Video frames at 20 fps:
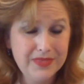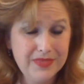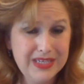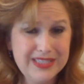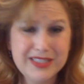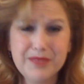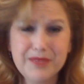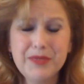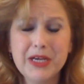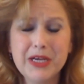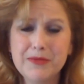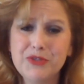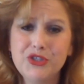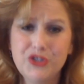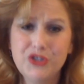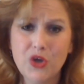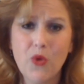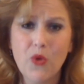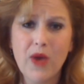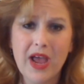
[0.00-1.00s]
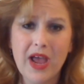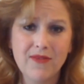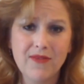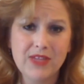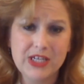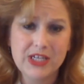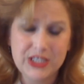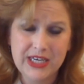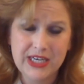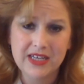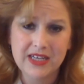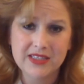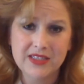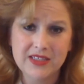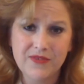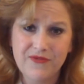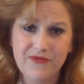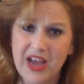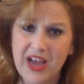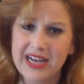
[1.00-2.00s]
Sometimes you don't have the chance of
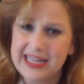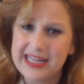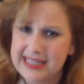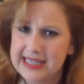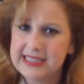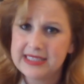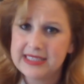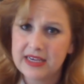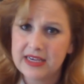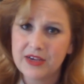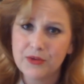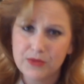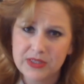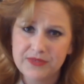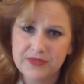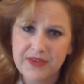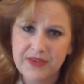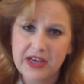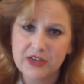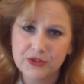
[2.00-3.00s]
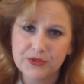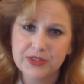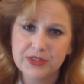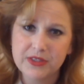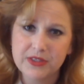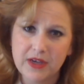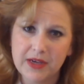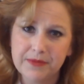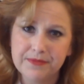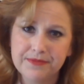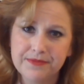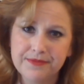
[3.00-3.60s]
finding that second risk factor in time.